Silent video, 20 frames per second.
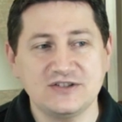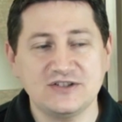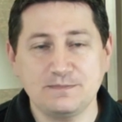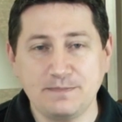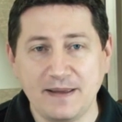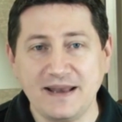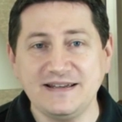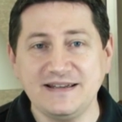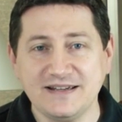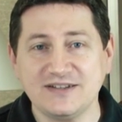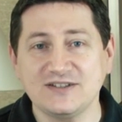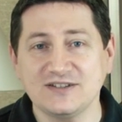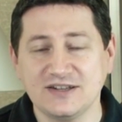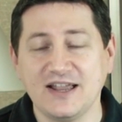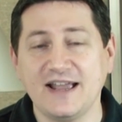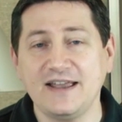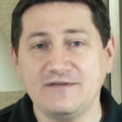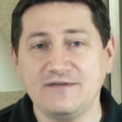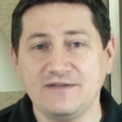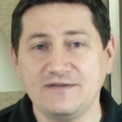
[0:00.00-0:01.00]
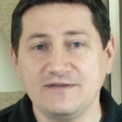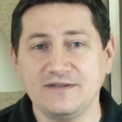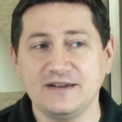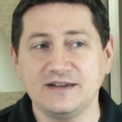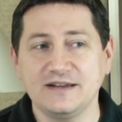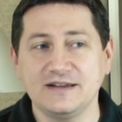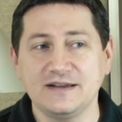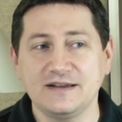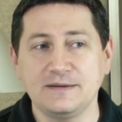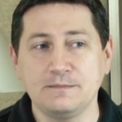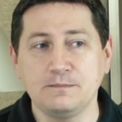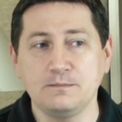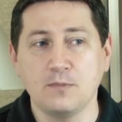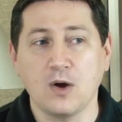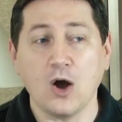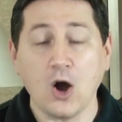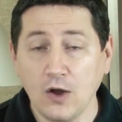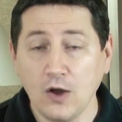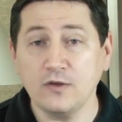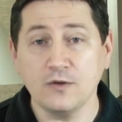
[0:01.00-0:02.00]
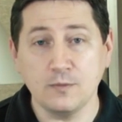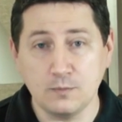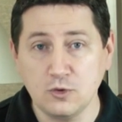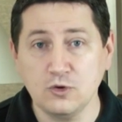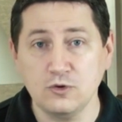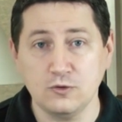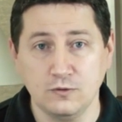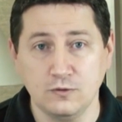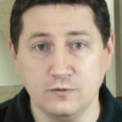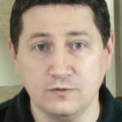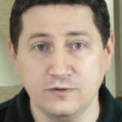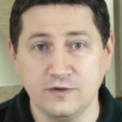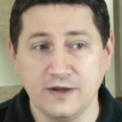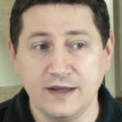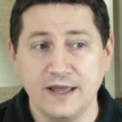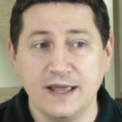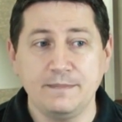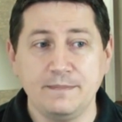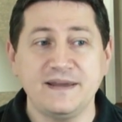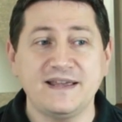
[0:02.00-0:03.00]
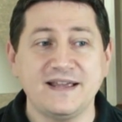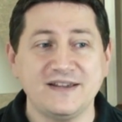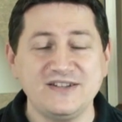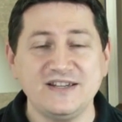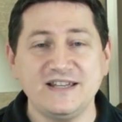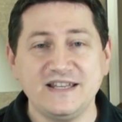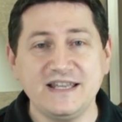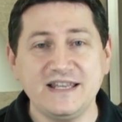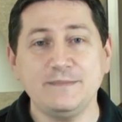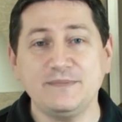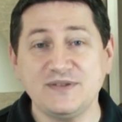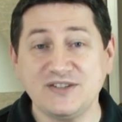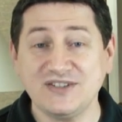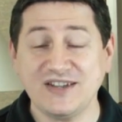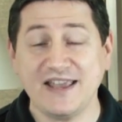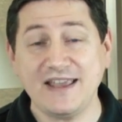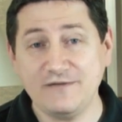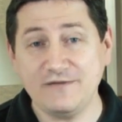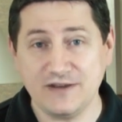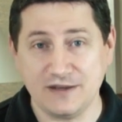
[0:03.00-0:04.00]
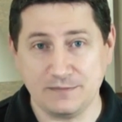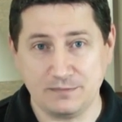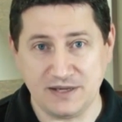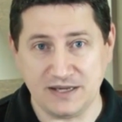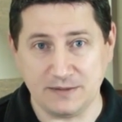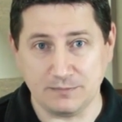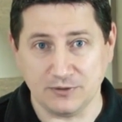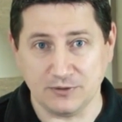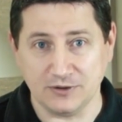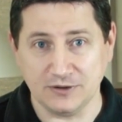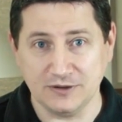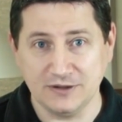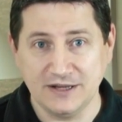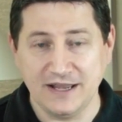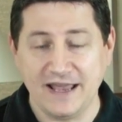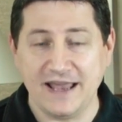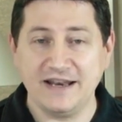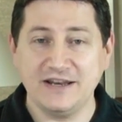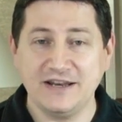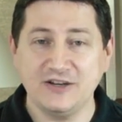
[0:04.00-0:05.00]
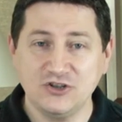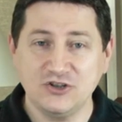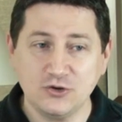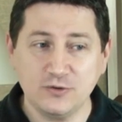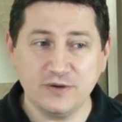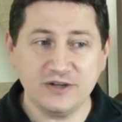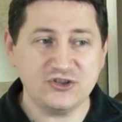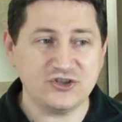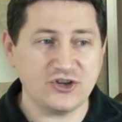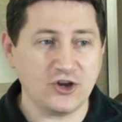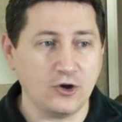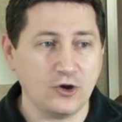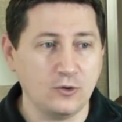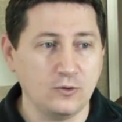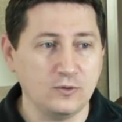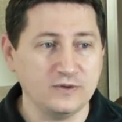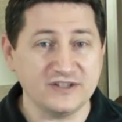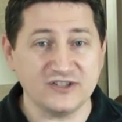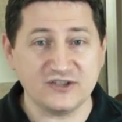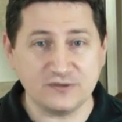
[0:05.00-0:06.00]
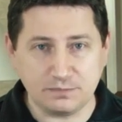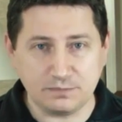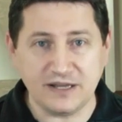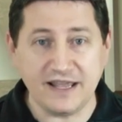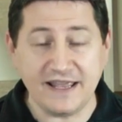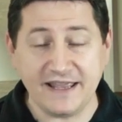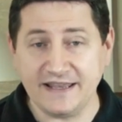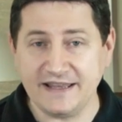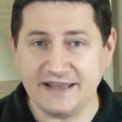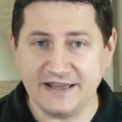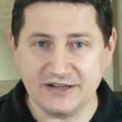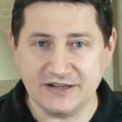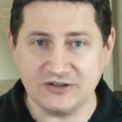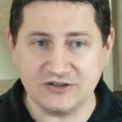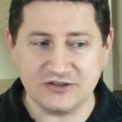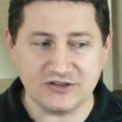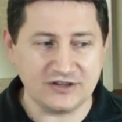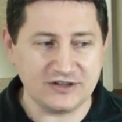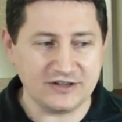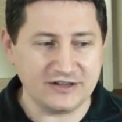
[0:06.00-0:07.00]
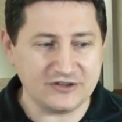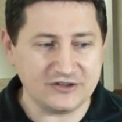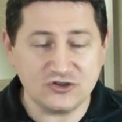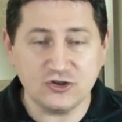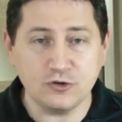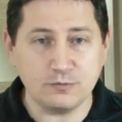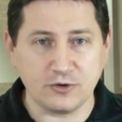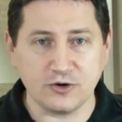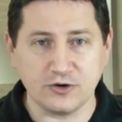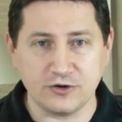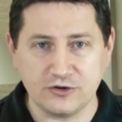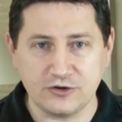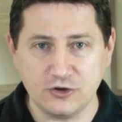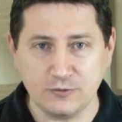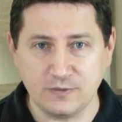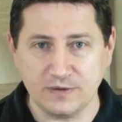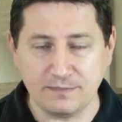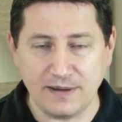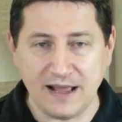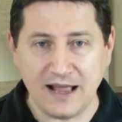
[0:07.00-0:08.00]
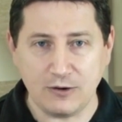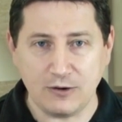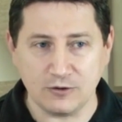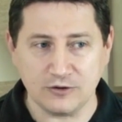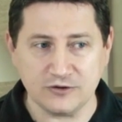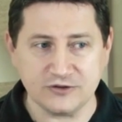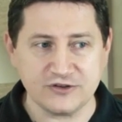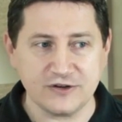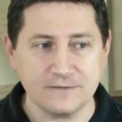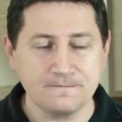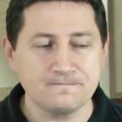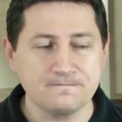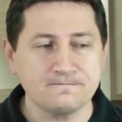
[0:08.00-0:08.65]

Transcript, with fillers: spent his life on the move because he keeps saving people and in doing so displaying his, his superhuman powers.